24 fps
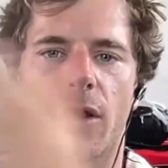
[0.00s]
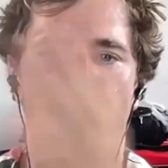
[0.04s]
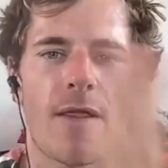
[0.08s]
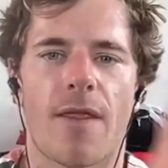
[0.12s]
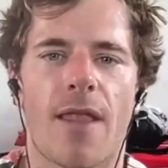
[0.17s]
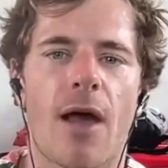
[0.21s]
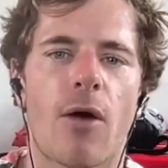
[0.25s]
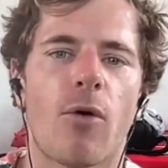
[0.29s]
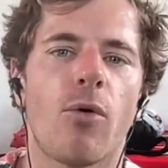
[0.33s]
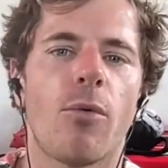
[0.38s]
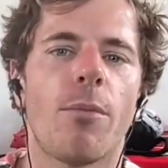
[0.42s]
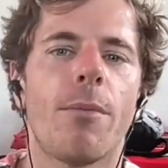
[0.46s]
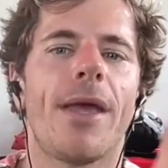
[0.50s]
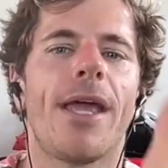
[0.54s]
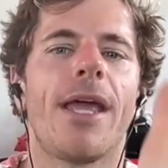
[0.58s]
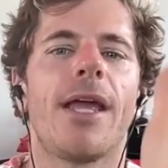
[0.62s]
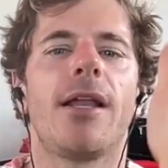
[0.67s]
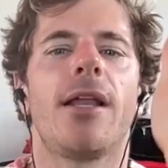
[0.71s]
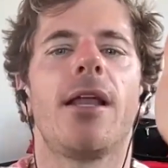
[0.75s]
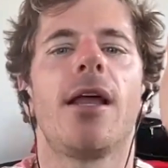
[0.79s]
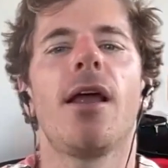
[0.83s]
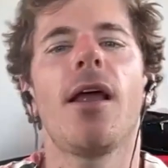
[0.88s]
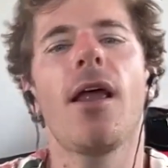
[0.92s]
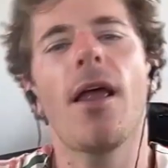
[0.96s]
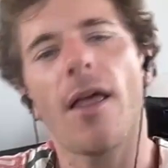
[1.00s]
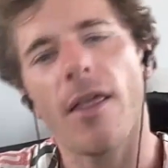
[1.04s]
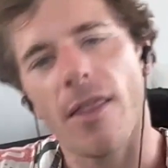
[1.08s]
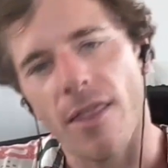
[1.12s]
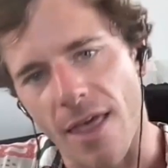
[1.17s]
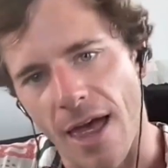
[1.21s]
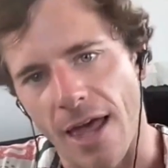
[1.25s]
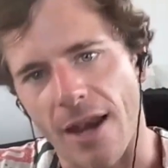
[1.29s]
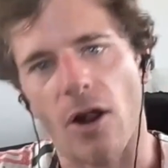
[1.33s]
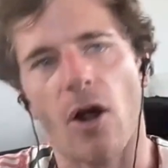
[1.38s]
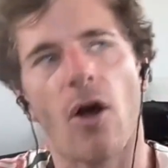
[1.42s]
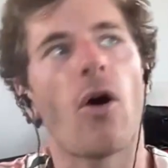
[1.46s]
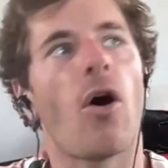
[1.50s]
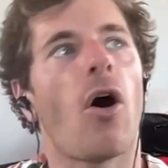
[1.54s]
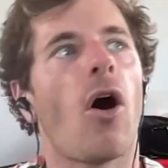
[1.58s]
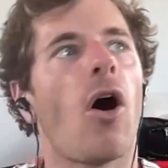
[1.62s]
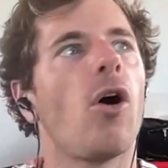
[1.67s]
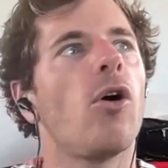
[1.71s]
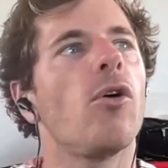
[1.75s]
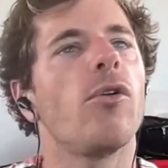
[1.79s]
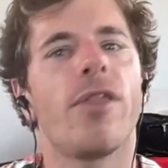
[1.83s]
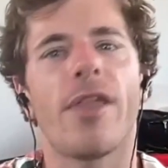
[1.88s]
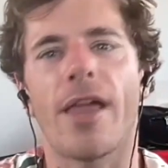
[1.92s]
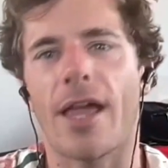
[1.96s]
And that will mean that
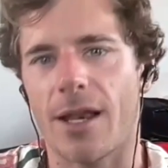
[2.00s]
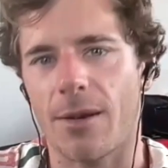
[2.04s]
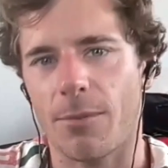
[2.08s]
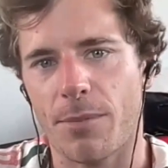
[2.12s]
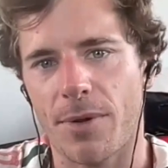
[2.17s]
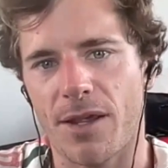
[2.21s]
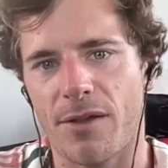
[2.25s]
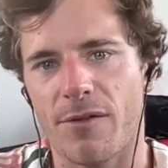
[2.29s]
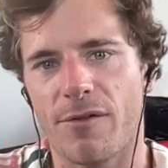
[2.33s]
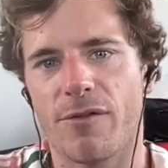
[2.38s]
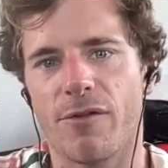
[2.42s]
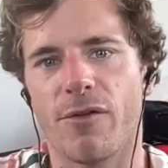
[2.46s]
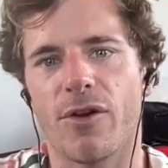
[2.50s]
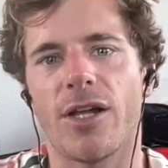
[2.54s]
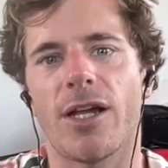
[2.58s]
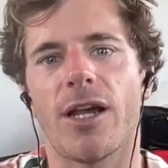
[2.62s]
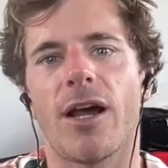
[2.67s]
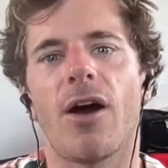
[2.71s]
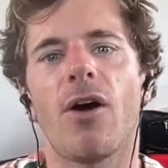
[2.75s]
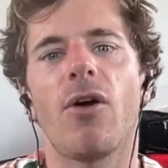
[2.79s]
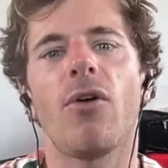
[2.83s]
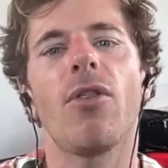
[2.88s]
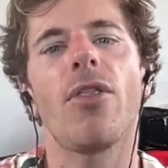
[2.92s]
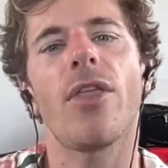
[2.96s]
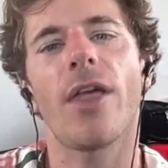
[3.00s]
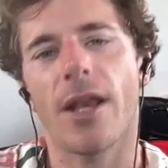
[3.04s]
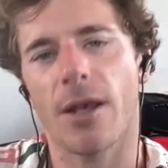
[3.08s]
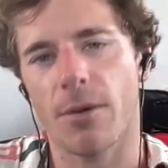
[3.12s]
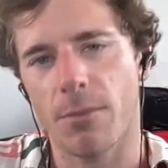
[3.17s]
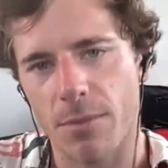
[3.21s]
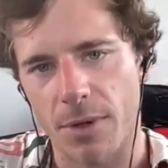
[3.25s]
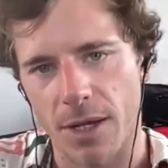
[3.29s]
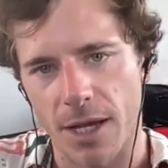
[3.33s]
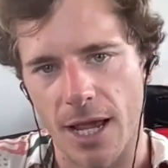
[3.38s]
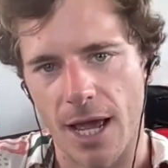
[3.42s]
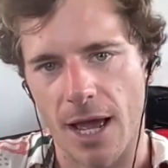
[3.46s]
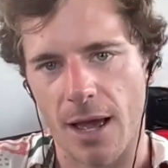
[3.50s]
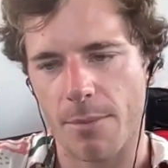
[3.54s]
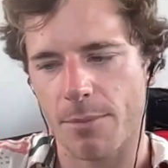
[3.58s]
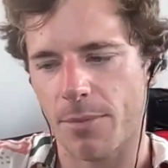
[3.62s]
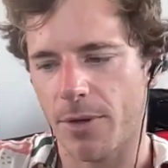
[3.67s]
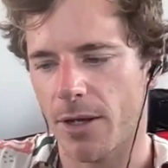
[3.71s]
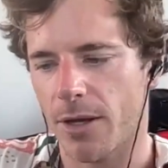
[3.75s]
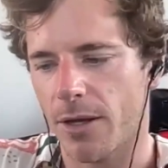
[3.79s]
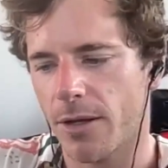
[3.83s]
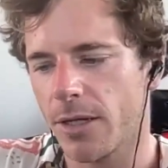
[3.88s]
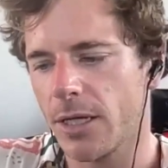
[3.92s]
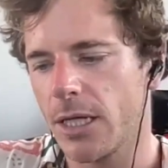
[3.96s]
I'll then be free. I'll then be
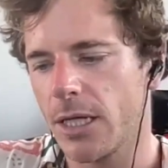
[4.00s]
happier.